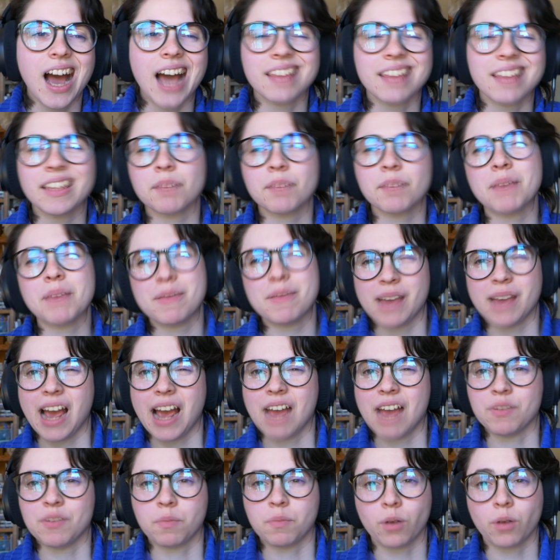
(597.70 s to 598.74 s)
I think maybe I
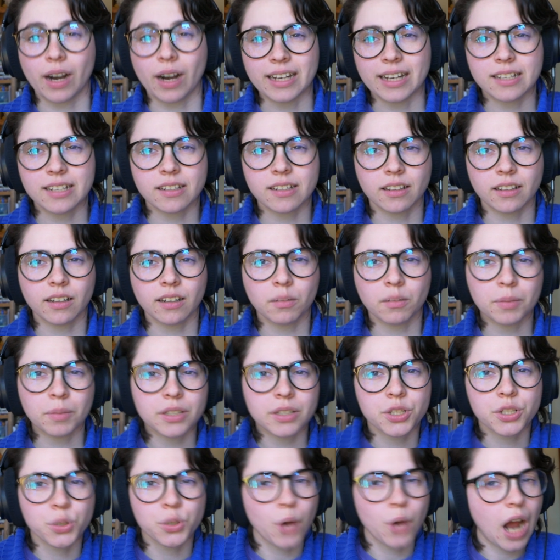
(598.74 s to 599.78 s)
have it priced a little
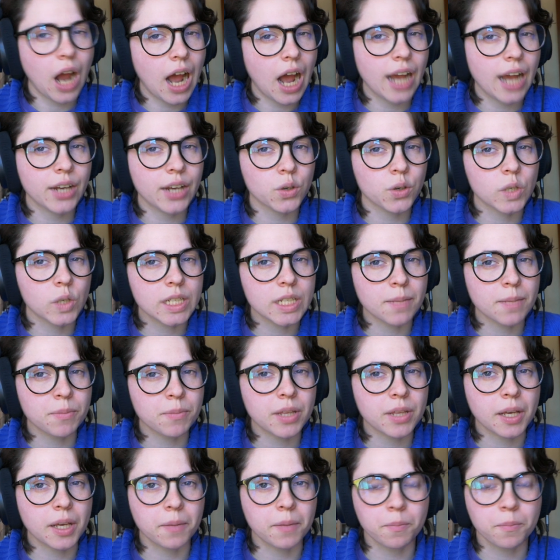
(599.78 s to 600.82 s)
bit too high or
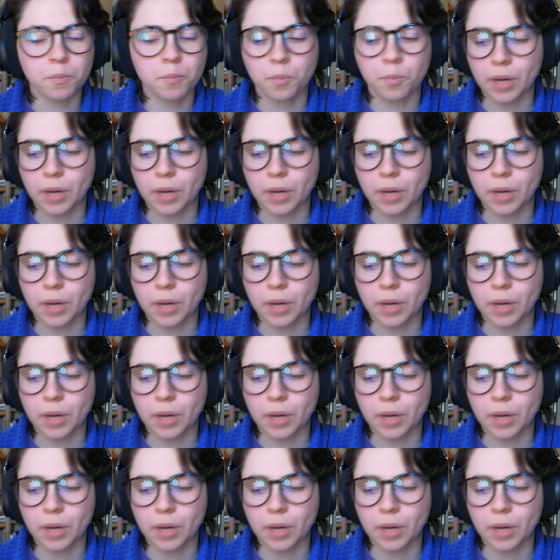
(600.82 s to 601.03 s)
something,